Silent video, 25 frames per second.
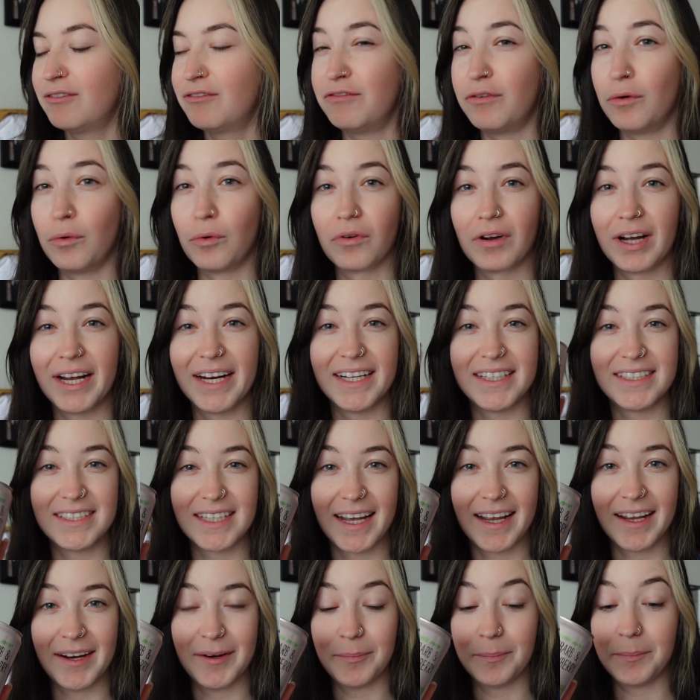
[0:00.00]
4 out of
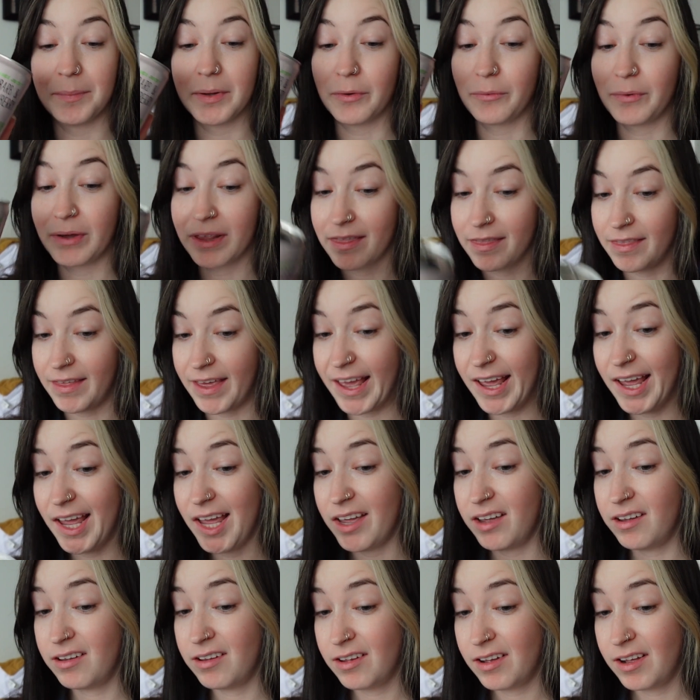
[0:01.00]
10, but with
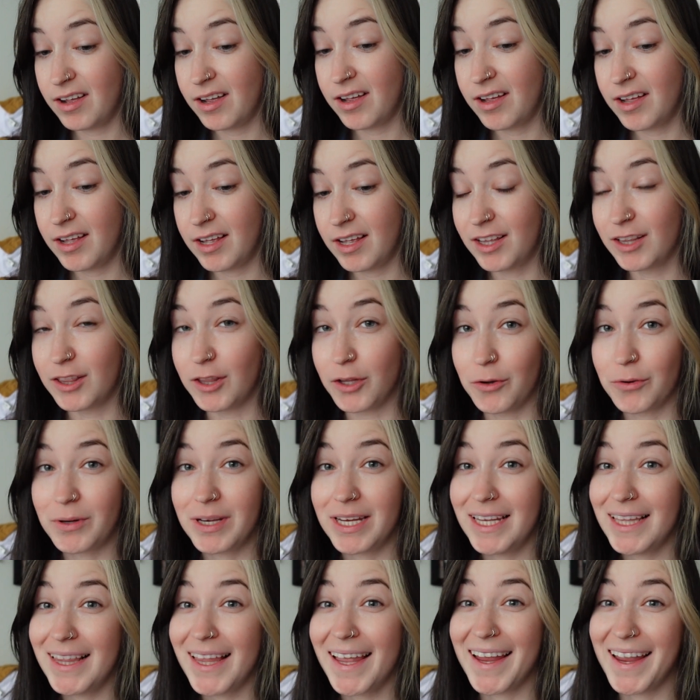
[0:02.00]
that,
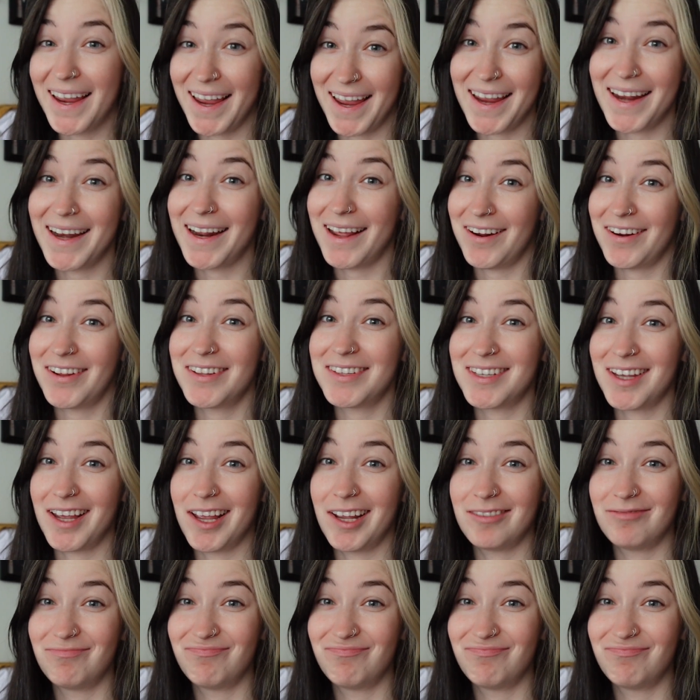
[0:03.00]
low-key like an 8 out of 10.